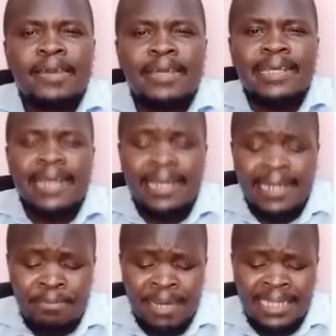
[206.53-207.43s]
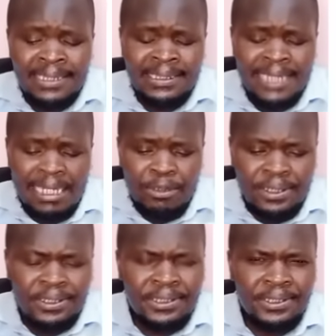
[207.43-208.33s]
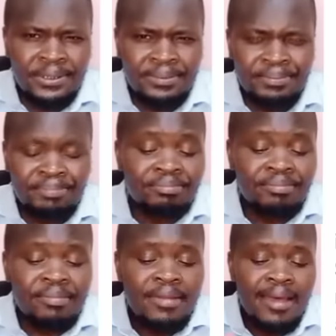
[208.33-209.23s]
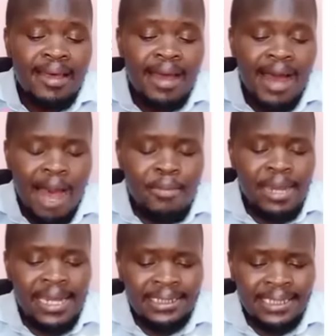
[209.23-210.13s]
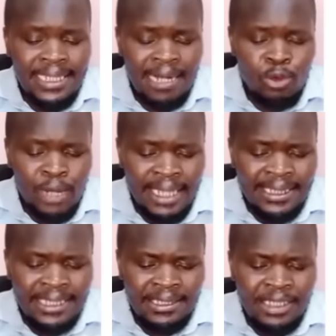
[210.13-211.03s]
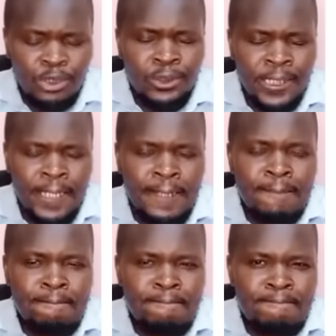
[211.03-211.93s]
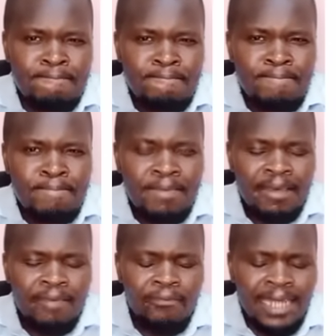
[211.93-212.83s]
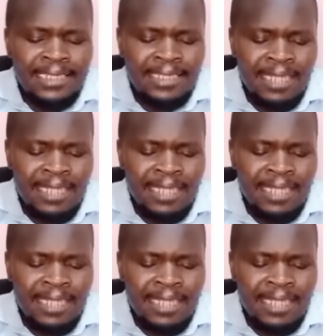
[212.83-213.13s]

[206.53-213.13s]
In a layman's language, Ahmednassir Abdullahi is just trying to say that